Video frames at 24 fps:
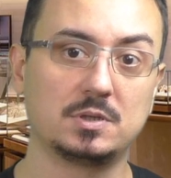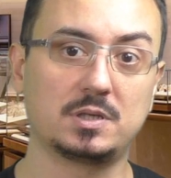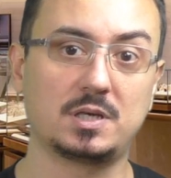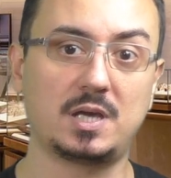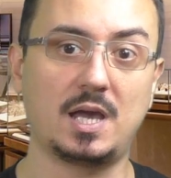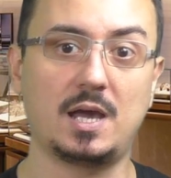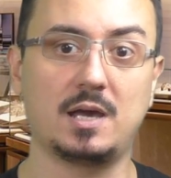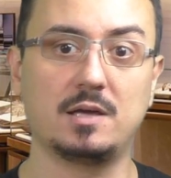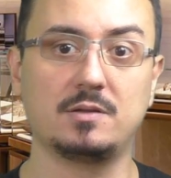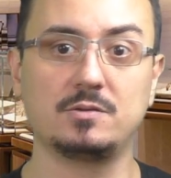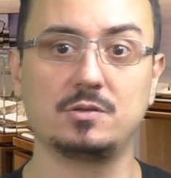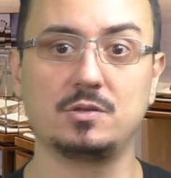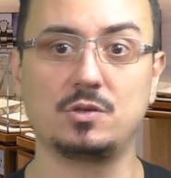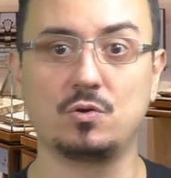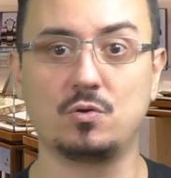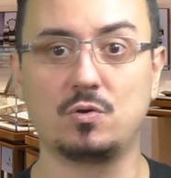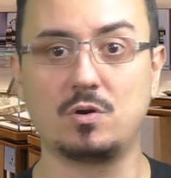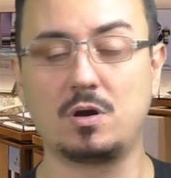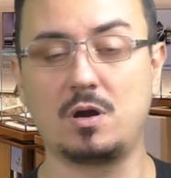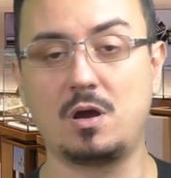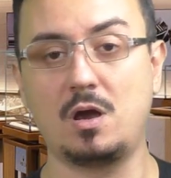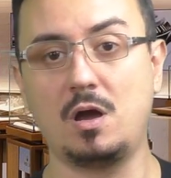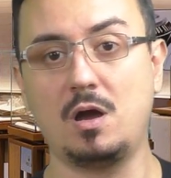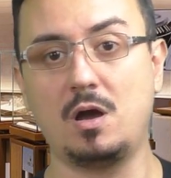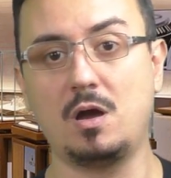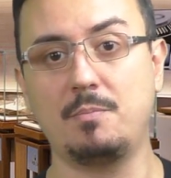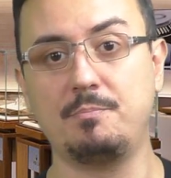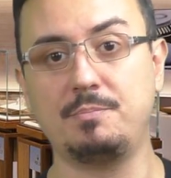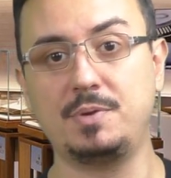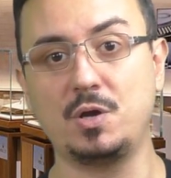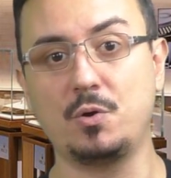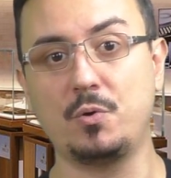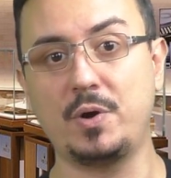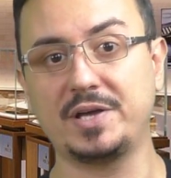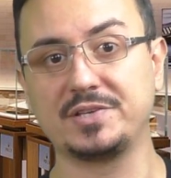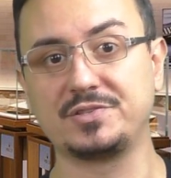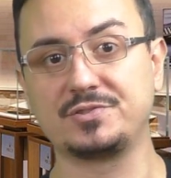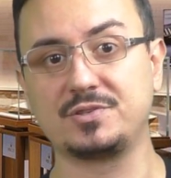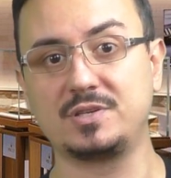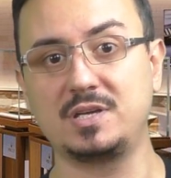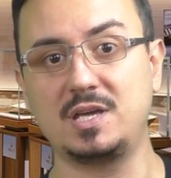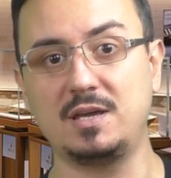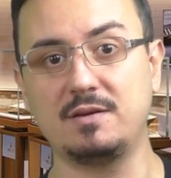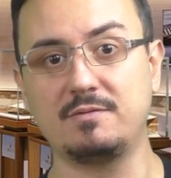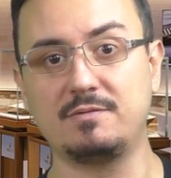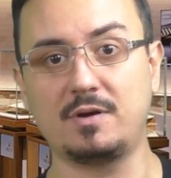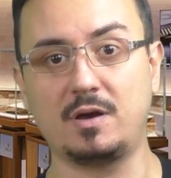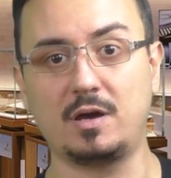Can your POS
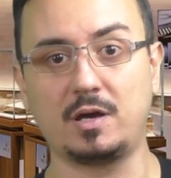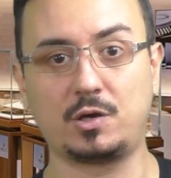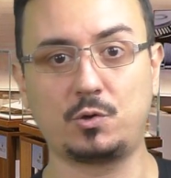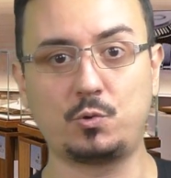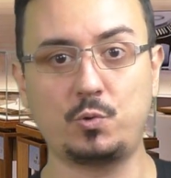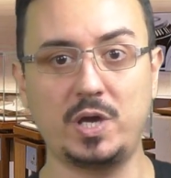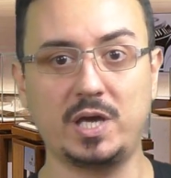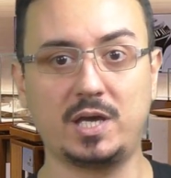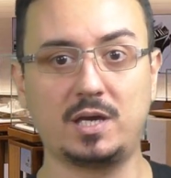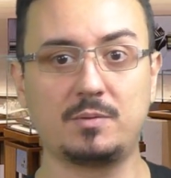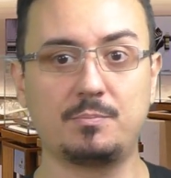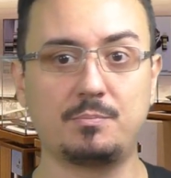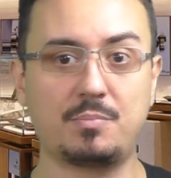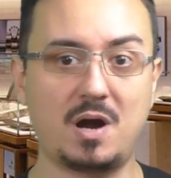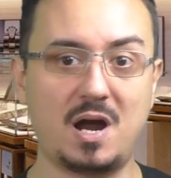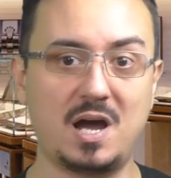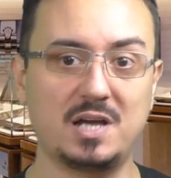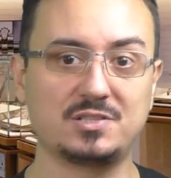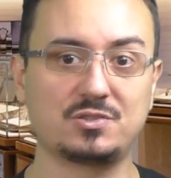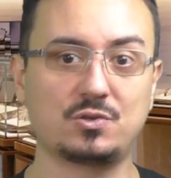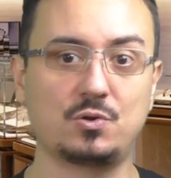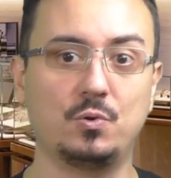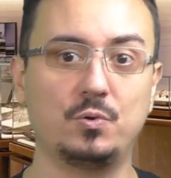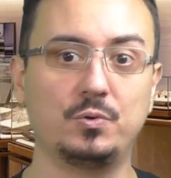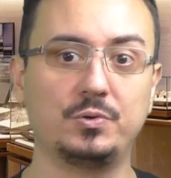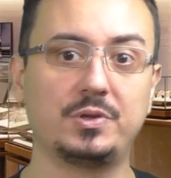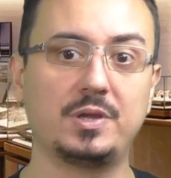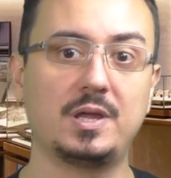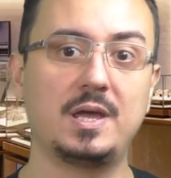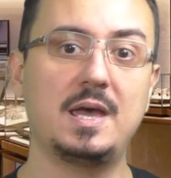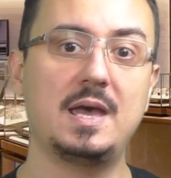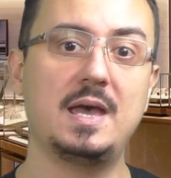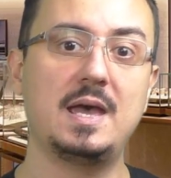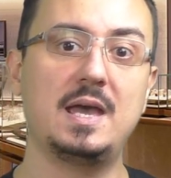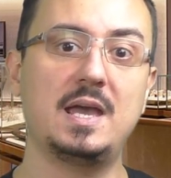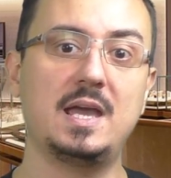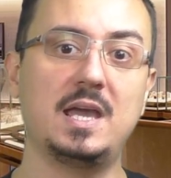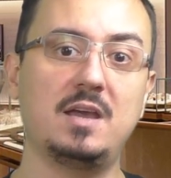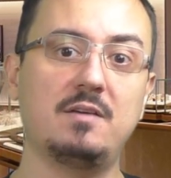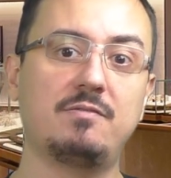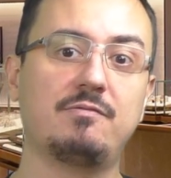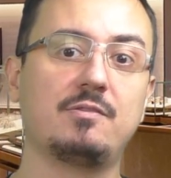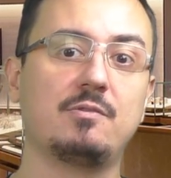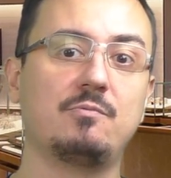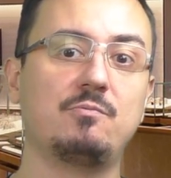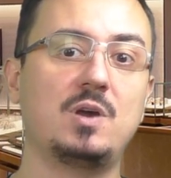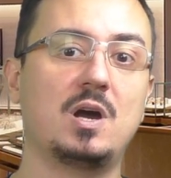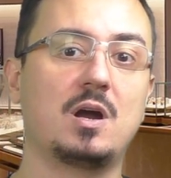give a quick price quote
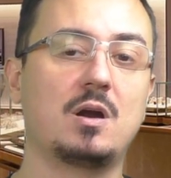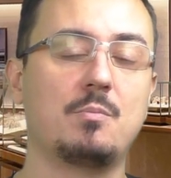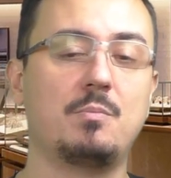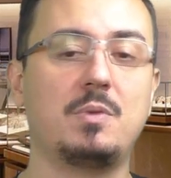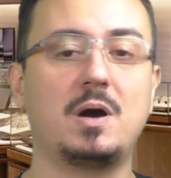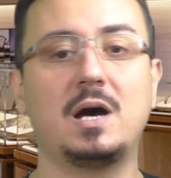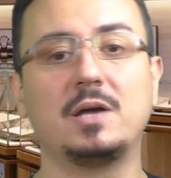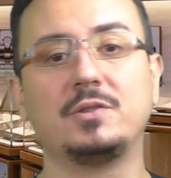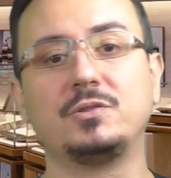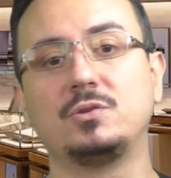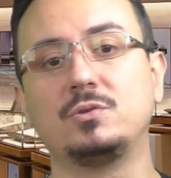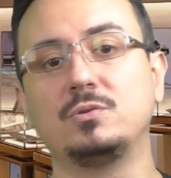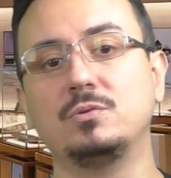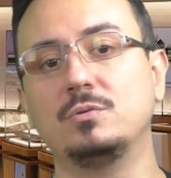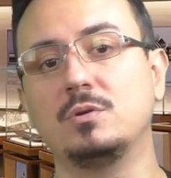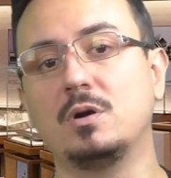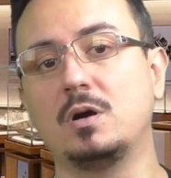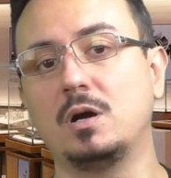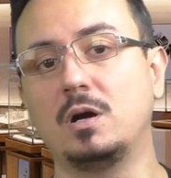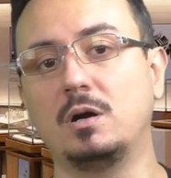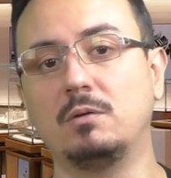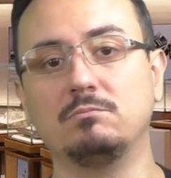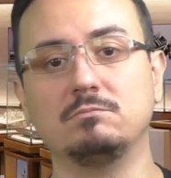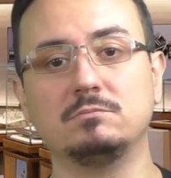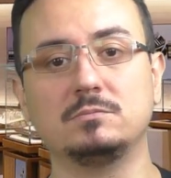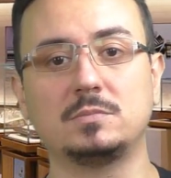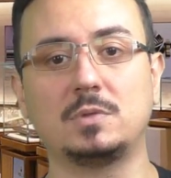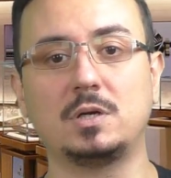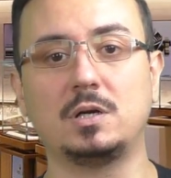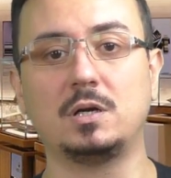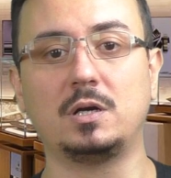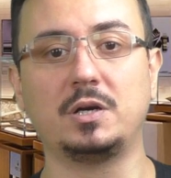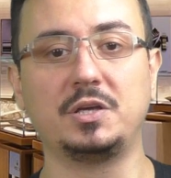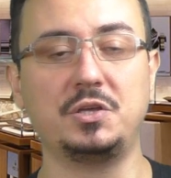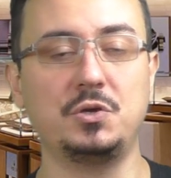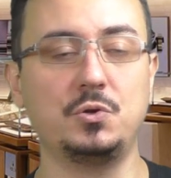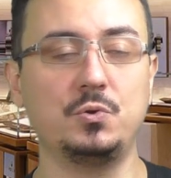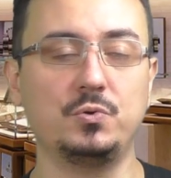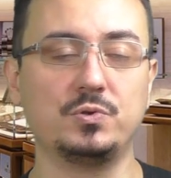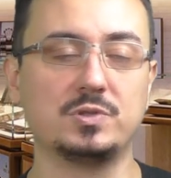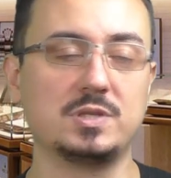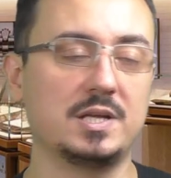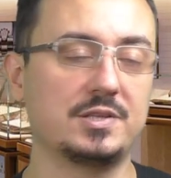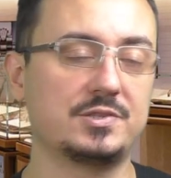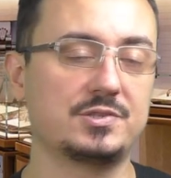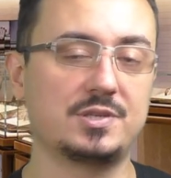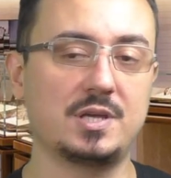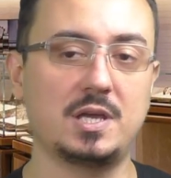if we are about to use,
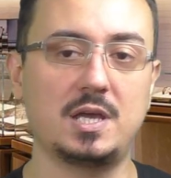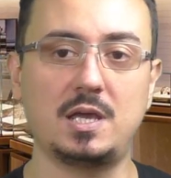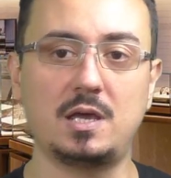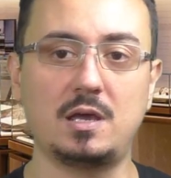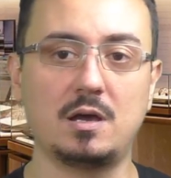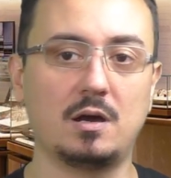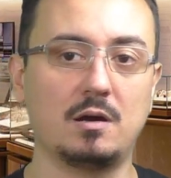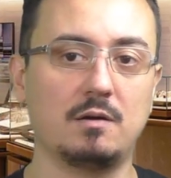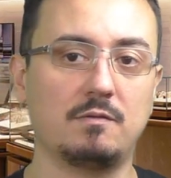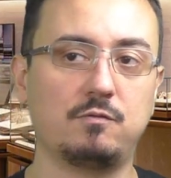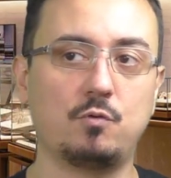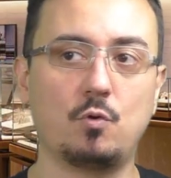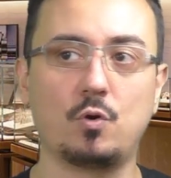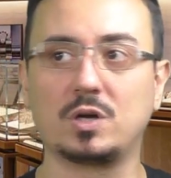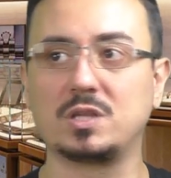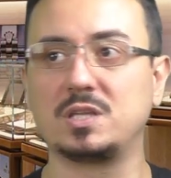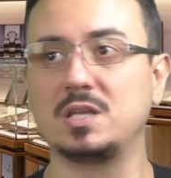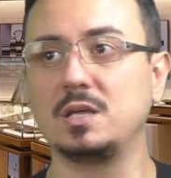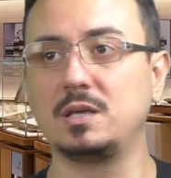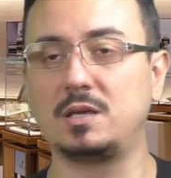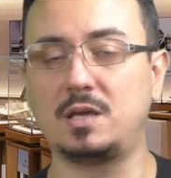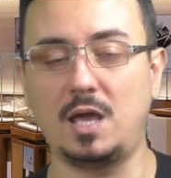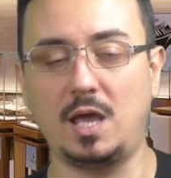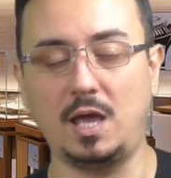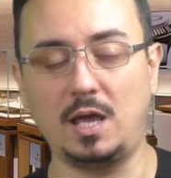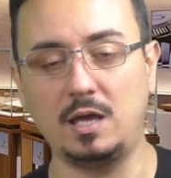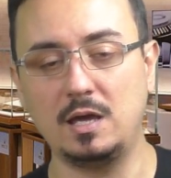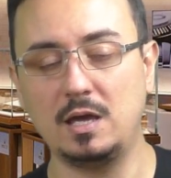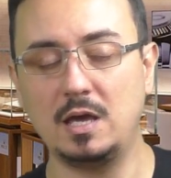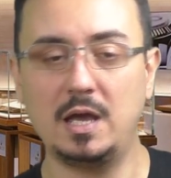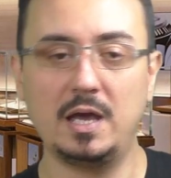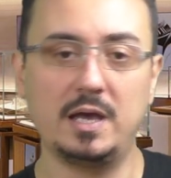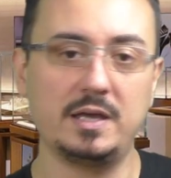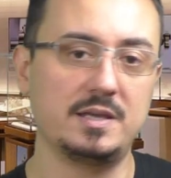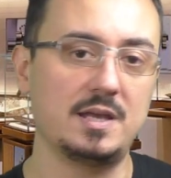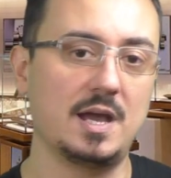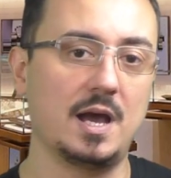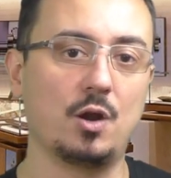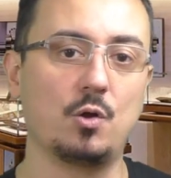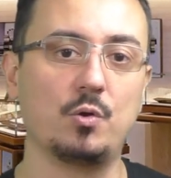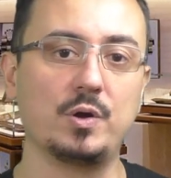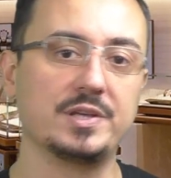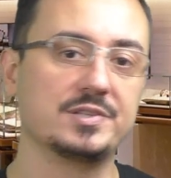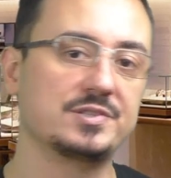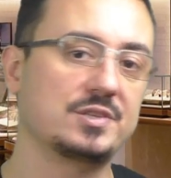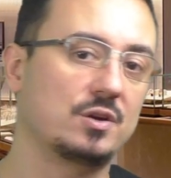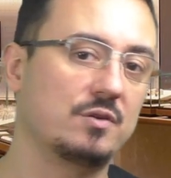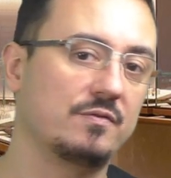let's say, 14K
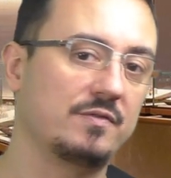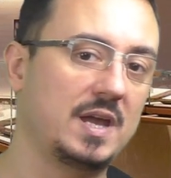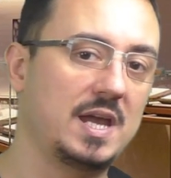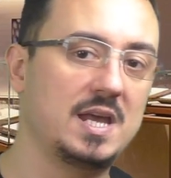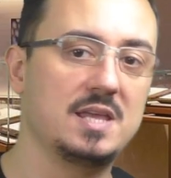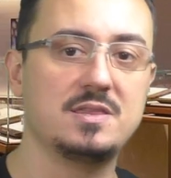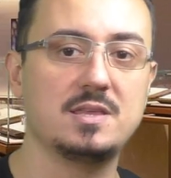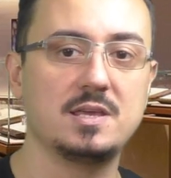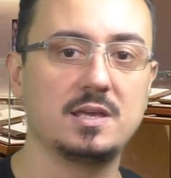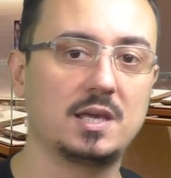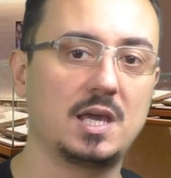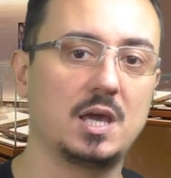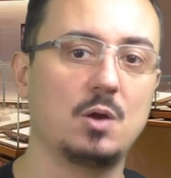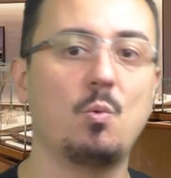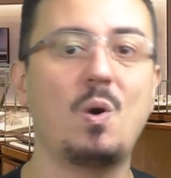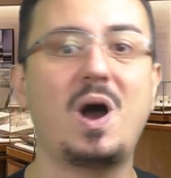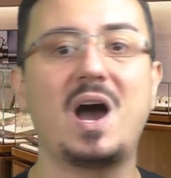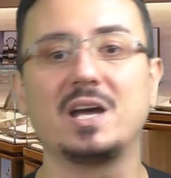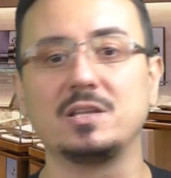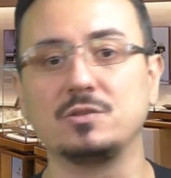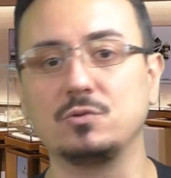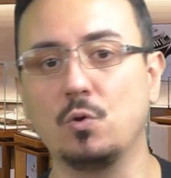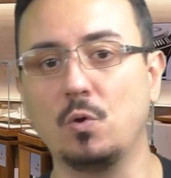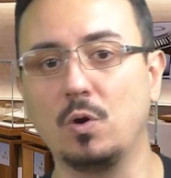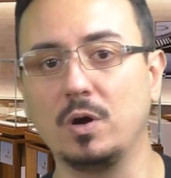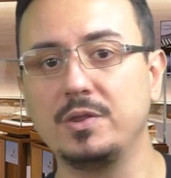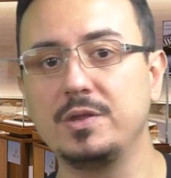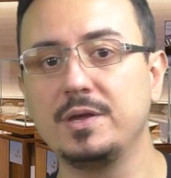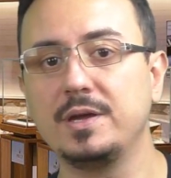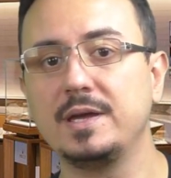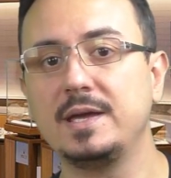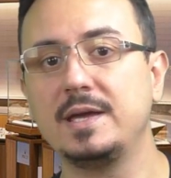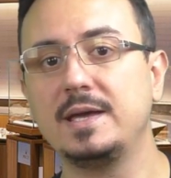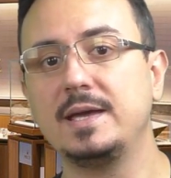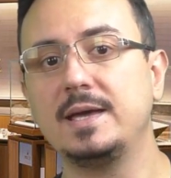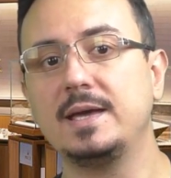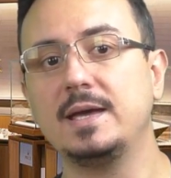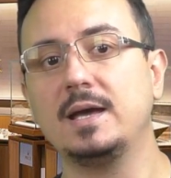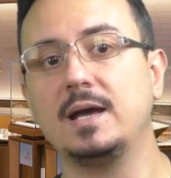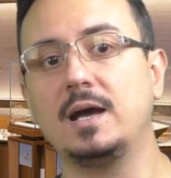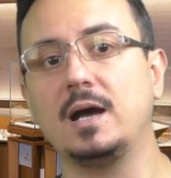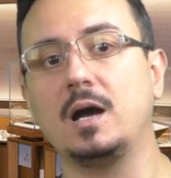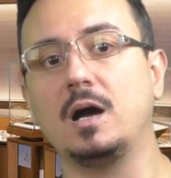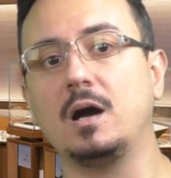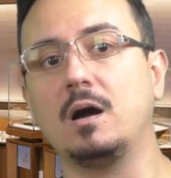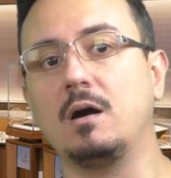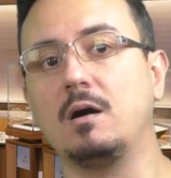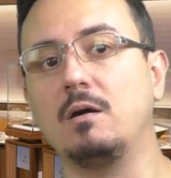yellow instead of 18K white gold?
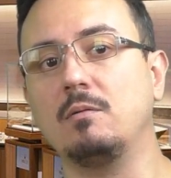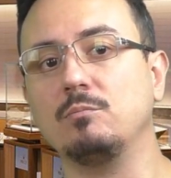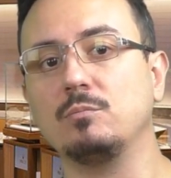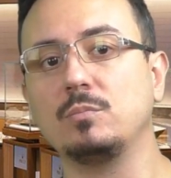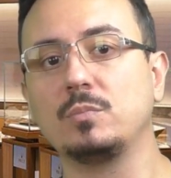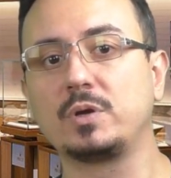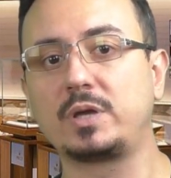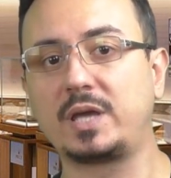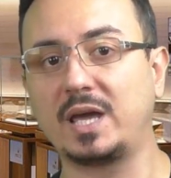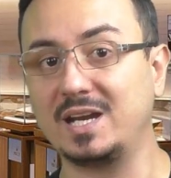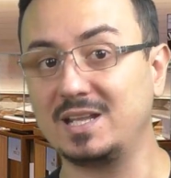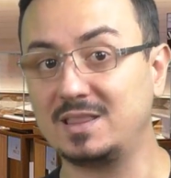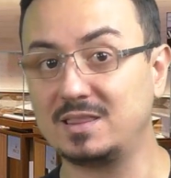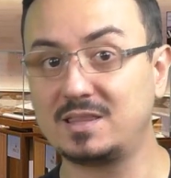Can